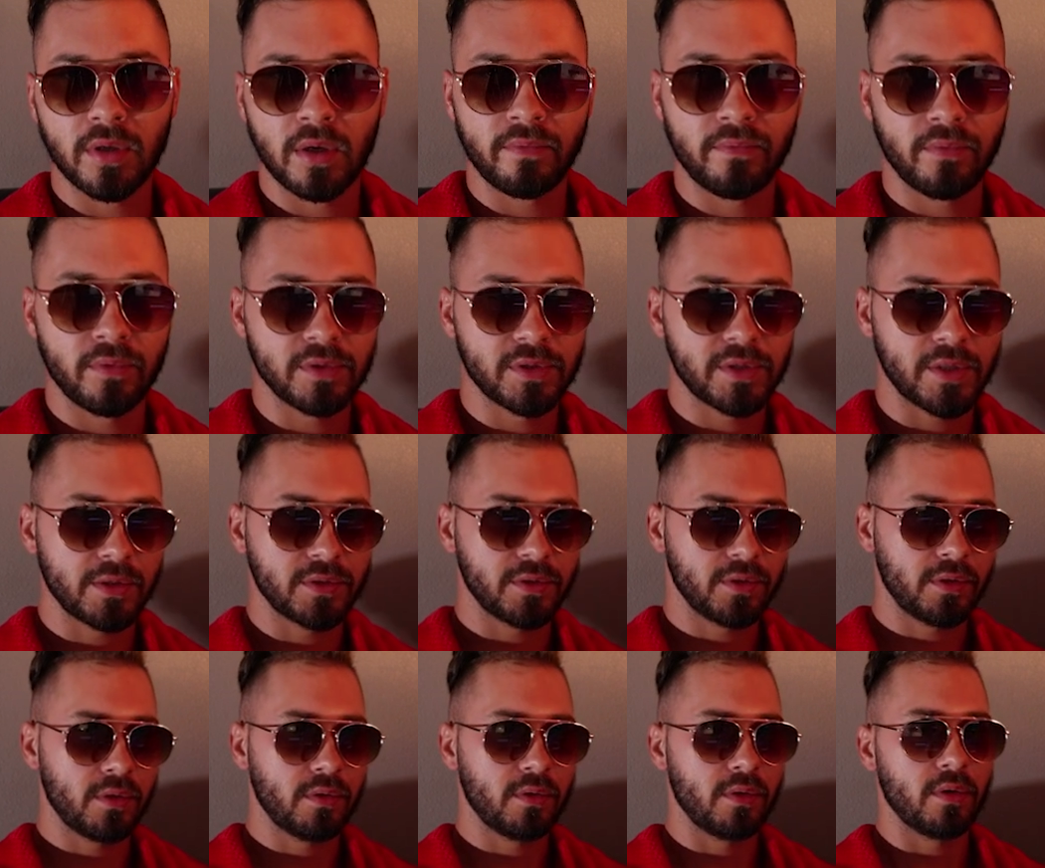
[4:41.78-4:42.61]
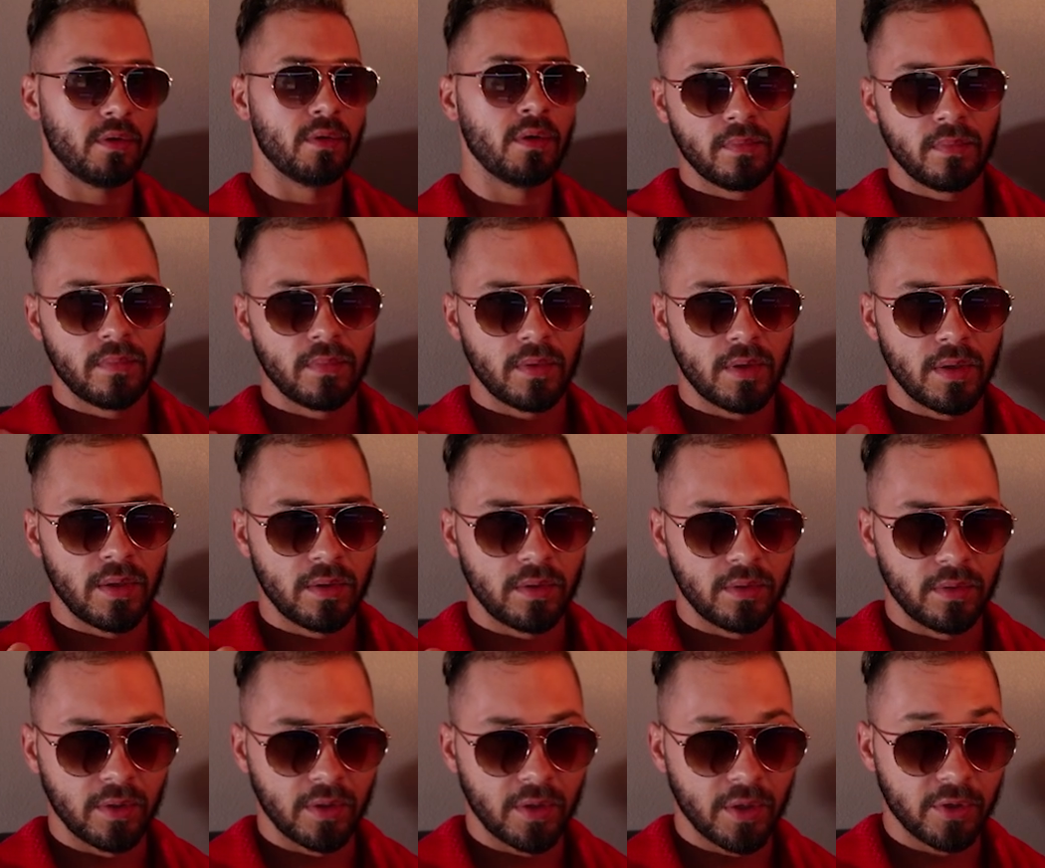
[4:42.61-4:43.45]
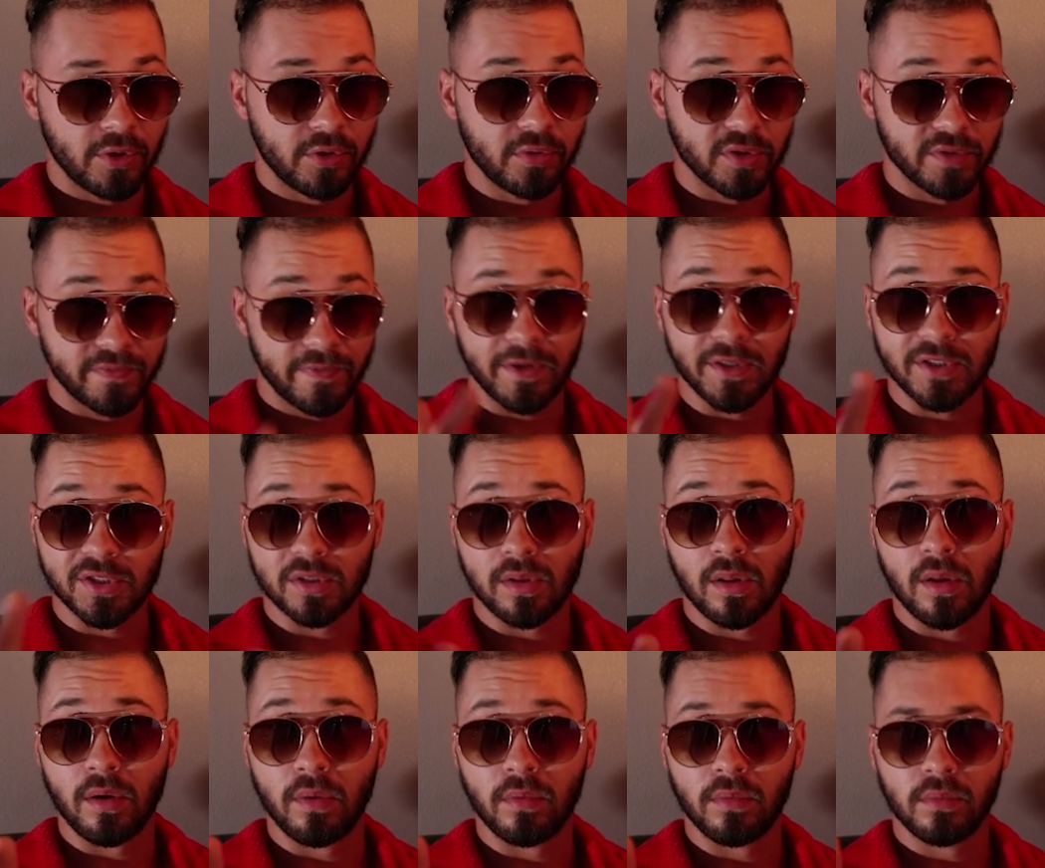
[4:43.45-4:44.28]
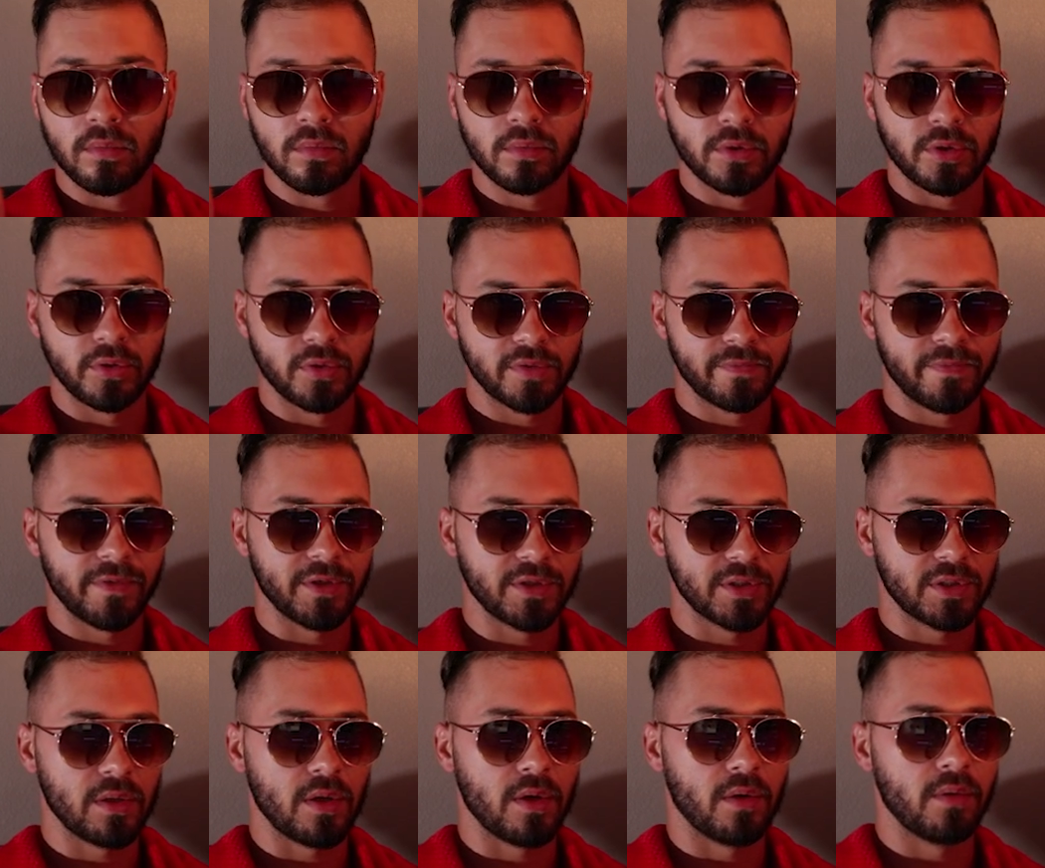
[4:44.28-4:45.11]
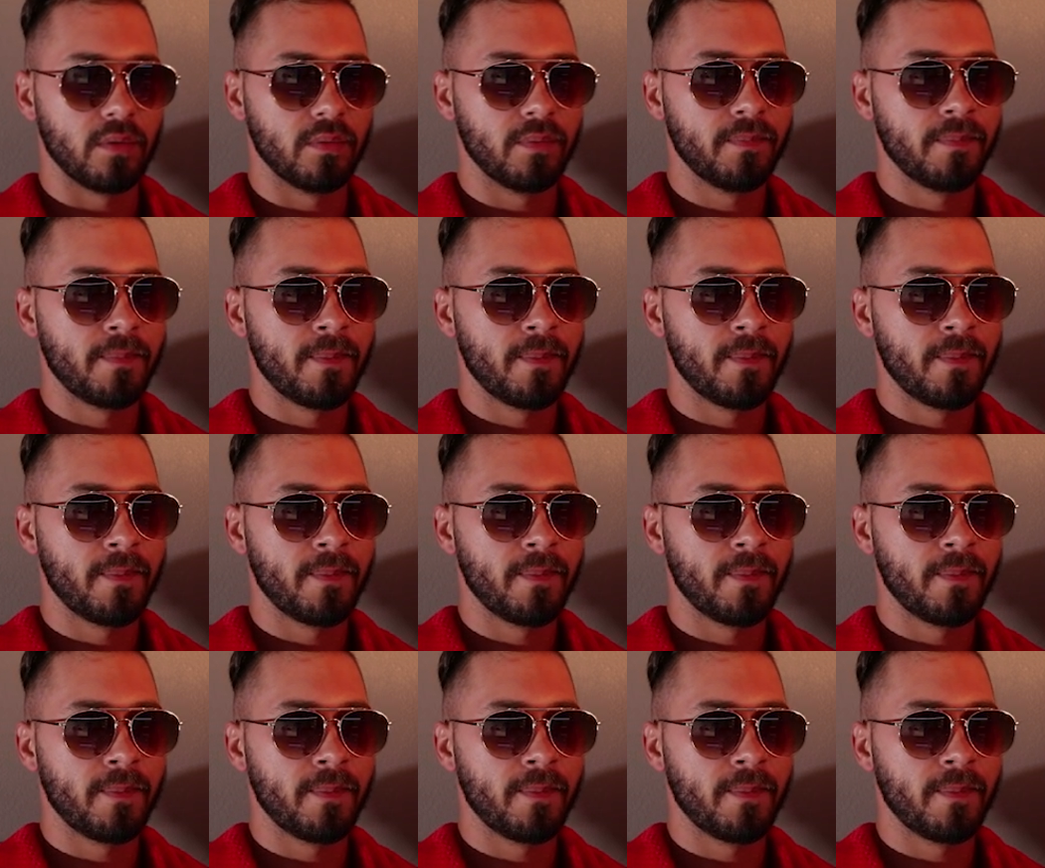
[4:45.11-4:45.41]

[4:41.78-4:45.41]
that everyone says you can do. You're gonna do this very slow. Do this very slow.